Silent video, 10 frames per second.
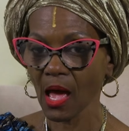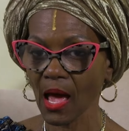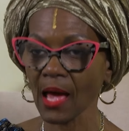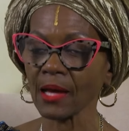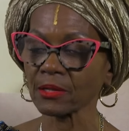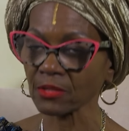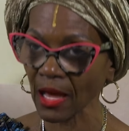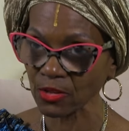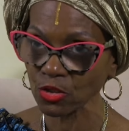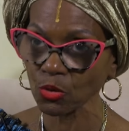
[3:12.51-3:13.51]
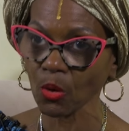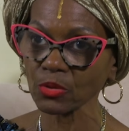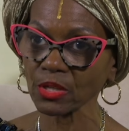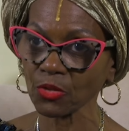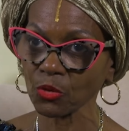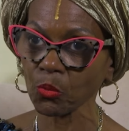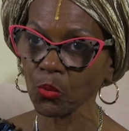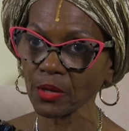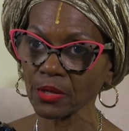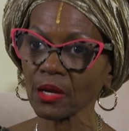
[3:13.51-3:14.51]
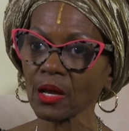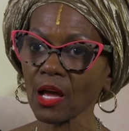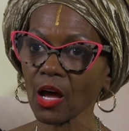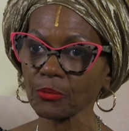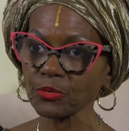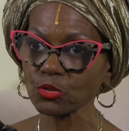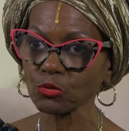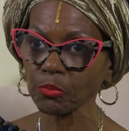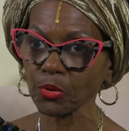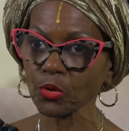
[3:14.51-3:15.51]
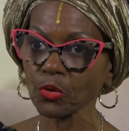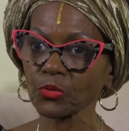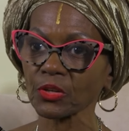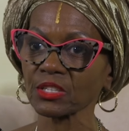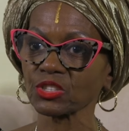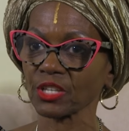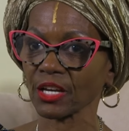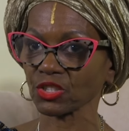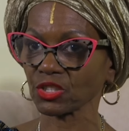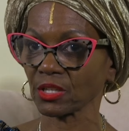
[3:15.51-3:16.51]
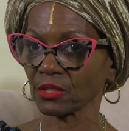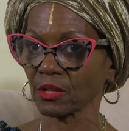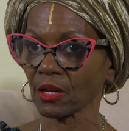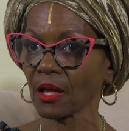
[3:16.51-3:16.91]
And that salt in the water helps to pull the congestion